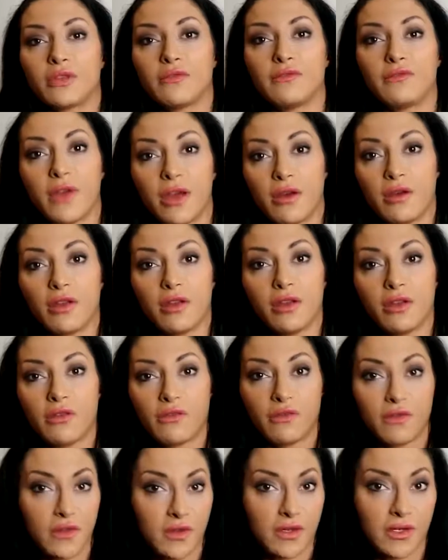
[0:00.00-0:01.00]
is very
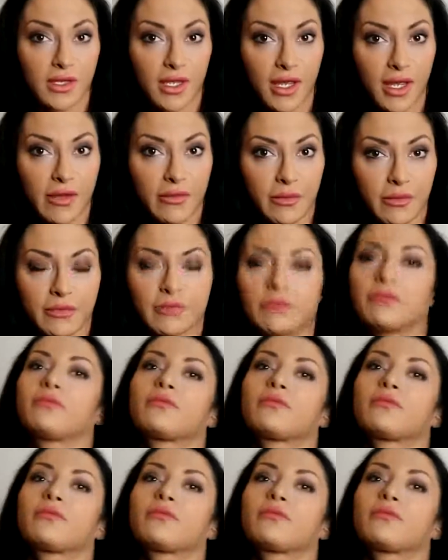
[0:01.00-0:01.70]
good for your skin,